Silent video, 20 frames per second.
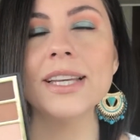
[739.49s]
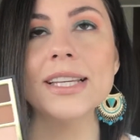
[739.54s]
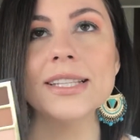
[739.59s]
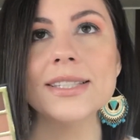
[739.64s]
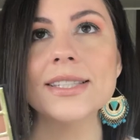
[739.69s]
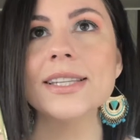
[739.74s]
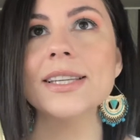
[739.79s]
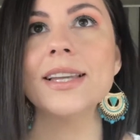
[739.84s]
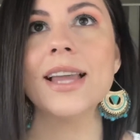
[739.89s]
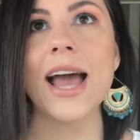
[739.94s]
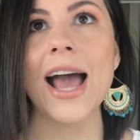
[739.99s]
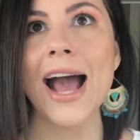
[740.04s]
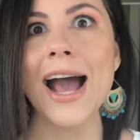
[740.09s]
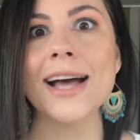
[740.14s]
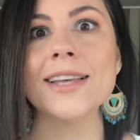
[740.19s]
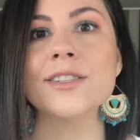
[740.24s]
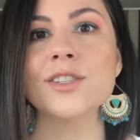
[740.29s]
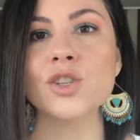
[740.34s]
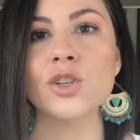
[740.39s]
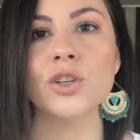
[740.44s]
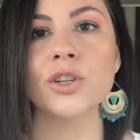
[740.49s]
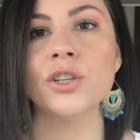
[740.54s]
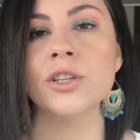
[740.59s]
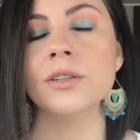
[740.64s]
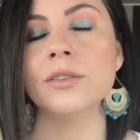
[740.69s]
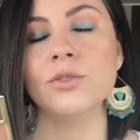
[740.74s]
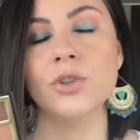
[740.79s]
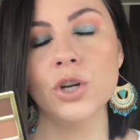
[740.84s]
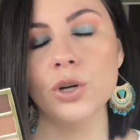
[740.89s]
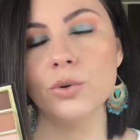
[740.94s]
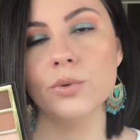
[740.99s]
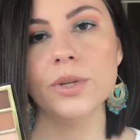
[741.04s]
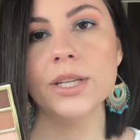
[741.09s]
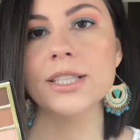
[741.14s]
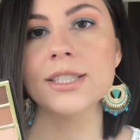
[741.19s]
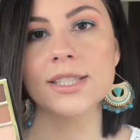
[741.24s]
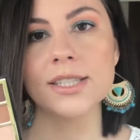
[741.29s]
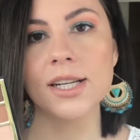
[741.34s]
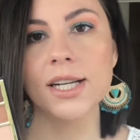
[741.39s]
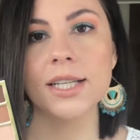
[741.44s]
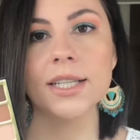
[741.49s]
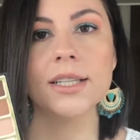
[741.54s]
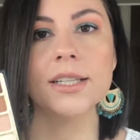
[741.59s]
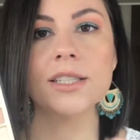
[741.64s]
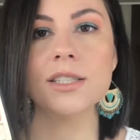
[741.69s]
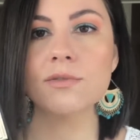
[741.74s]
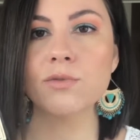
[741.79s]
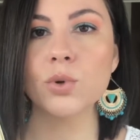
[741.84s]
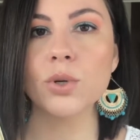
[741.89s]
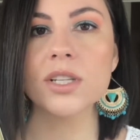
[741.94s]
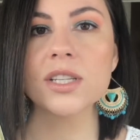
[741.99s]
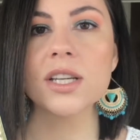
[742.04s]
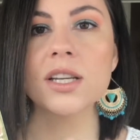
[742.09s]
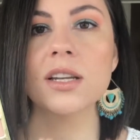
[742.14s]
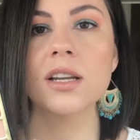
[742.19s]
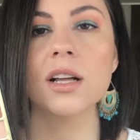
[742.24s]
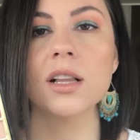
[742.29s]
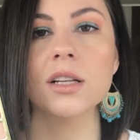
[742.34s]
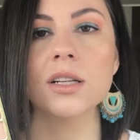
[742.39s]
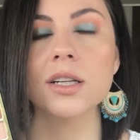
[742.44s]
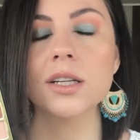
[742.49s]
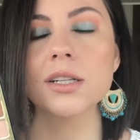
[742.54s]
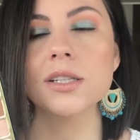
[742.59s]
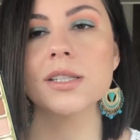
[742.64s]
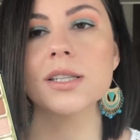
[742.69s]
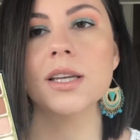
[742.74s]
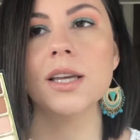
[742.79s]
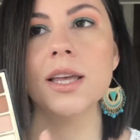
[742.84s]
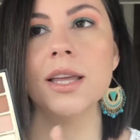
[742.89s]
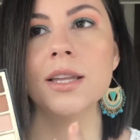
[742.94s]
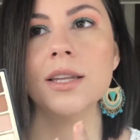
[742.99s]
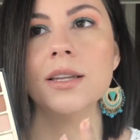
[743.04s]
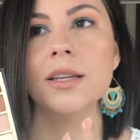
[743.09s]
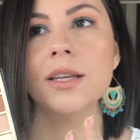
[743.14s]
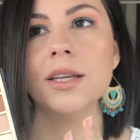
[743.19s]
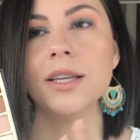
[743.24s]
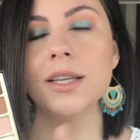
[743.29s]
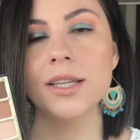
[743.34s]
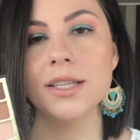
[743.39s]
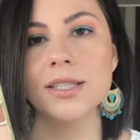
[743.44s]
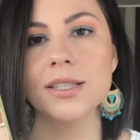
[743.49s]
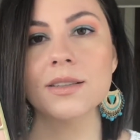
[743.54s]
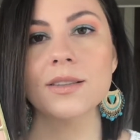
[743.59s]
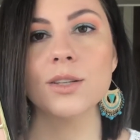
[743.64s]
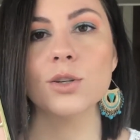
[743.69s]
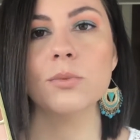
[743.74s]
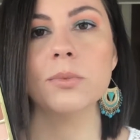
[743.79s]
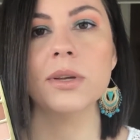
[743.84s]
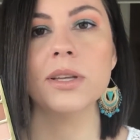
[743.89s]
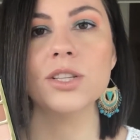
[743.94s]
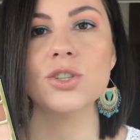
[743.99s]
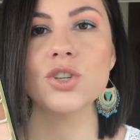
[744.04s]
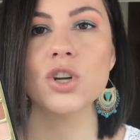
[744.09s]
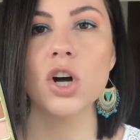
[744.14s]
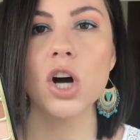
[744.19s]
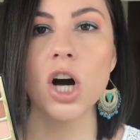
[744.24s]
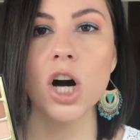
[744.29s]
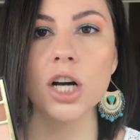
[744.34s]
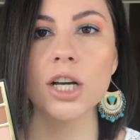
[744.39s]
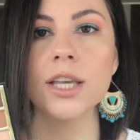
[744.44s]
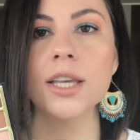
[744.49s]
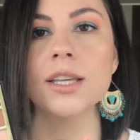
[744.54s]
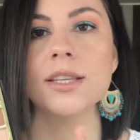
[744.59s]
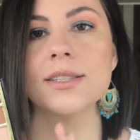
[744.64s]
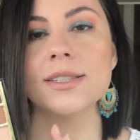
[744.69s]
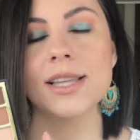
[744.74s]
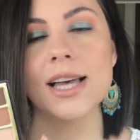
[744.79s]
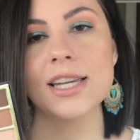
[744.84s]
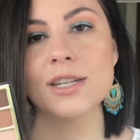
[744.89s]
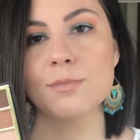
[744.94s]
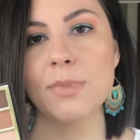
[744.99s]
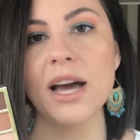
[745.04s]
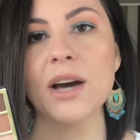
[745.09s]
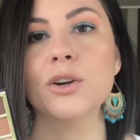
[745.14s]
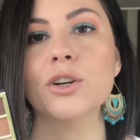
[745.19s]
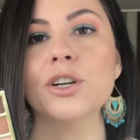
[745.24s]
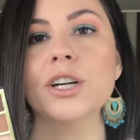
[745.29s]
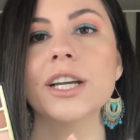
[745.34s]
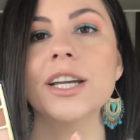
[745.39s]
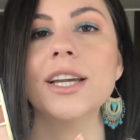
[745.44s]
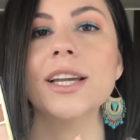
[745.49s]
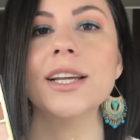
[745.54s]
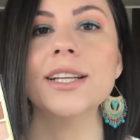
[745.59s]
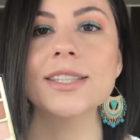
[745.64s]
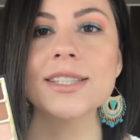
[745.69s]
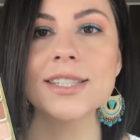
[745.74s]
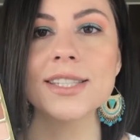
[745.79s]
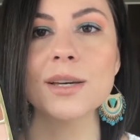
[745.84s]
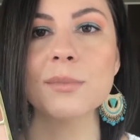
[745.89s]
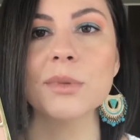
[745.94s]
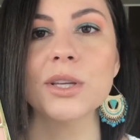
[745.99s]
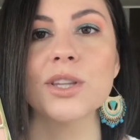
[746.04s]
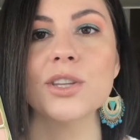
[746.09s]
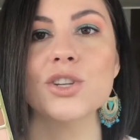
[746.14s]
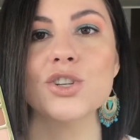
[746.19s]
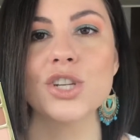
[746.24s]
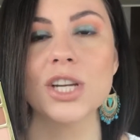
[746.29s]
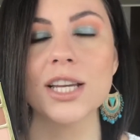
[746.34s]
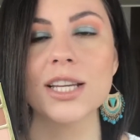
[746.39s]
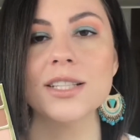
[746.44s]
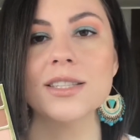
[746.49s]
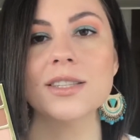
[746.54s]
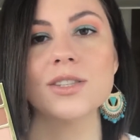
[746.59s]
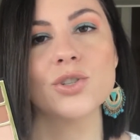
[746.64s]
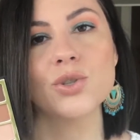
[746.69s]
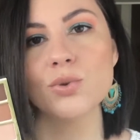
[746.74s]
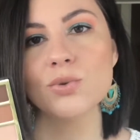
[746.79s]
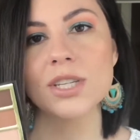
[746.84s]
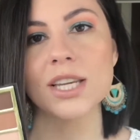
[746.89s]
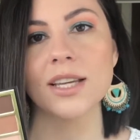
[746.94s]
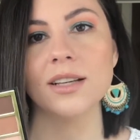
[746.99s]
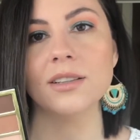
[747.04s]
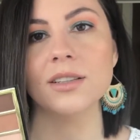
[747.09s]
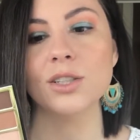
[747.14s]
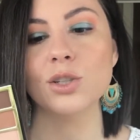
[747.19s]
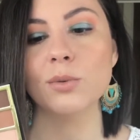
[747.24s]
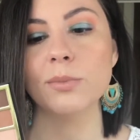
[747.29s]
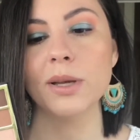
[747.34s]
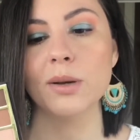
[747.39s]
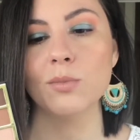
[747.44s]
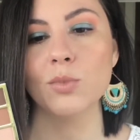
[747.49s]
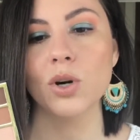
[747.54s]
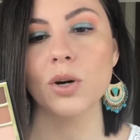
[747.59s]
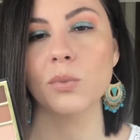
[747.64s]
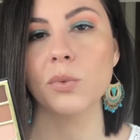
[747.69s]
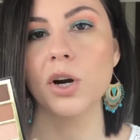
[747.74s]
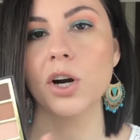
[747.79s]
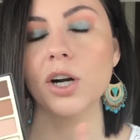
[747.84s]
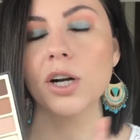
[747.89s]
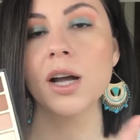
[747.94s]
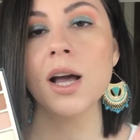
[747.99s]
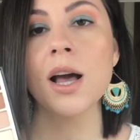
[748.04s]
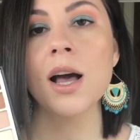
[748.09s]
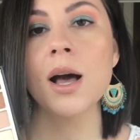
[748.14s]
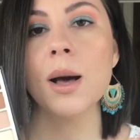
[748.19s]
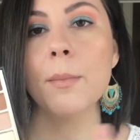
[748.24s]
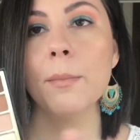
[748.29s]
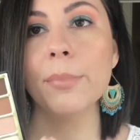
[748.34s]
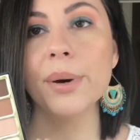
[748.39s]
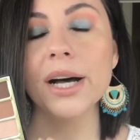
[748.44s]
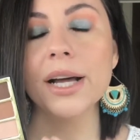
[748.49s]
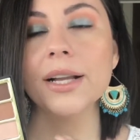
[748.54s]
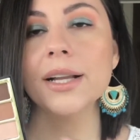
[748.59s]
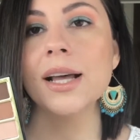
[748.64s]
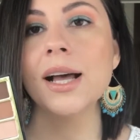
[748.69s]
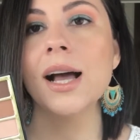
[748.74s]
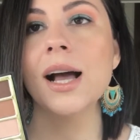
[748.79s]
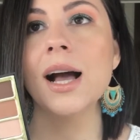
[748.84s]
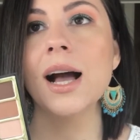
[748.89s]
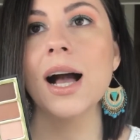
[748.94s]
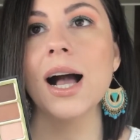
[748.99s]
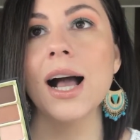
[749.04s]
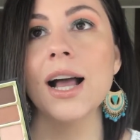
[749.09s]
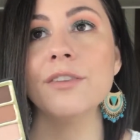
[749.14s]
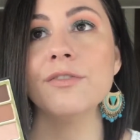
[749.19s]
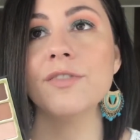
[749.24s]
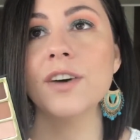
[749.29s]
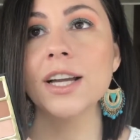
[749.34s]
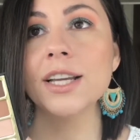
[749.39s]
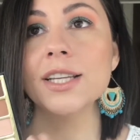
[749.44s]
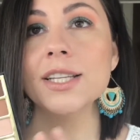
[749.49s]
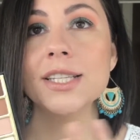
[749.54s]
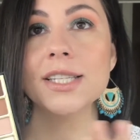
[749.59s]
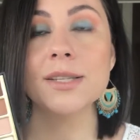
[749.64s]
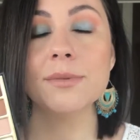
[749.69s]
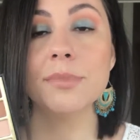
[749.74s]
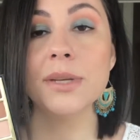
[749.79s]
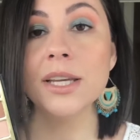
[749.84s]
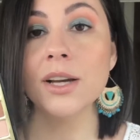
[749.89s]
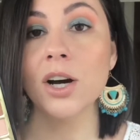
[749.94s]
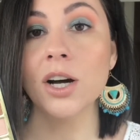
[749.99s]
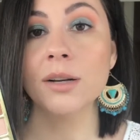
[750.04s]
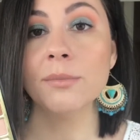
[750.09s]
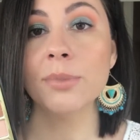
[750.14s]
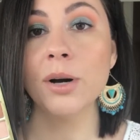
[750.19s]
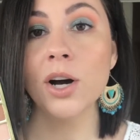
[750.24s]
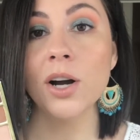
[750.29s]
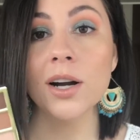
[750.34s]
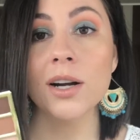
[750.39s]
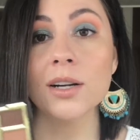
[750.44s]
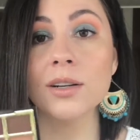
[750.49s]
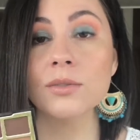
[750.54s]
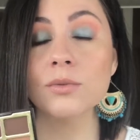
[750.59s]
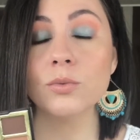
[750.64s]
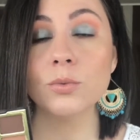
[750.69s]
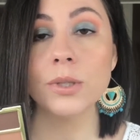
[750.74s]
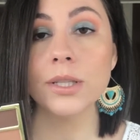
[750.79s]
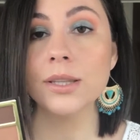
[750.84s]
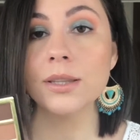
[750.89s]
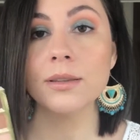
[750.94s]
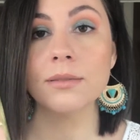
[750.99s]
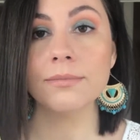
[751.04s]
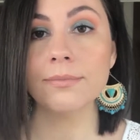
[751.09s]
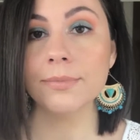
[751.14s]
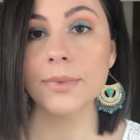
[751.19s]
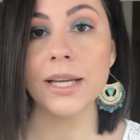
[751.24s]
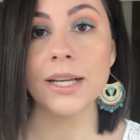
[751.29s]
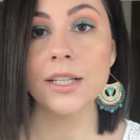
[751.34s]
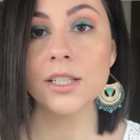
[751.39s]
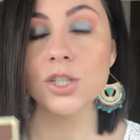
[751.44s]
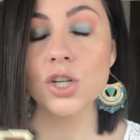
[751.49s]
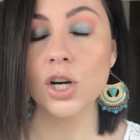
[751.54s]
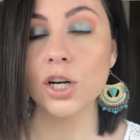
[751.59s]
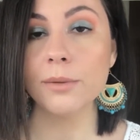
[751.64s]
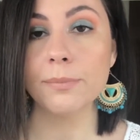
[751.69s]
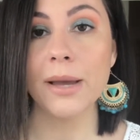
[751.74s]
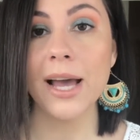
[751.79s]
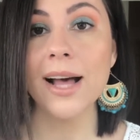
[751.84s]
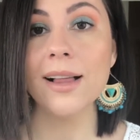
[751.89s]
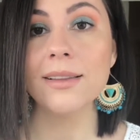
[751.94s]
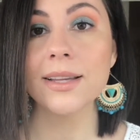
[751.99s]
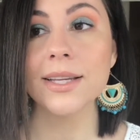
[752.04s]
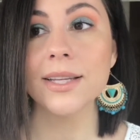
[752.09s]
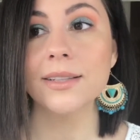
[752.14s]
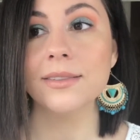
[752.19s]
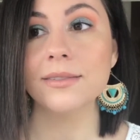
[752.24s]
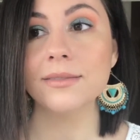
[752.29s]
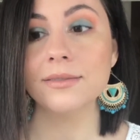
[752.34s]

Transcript: Is it as good? No, it's not. It's $14, and it is a little bit chalky / powdery, and some of the shades do take a little bit more work, but I find it to be on par with like a Tarte palette.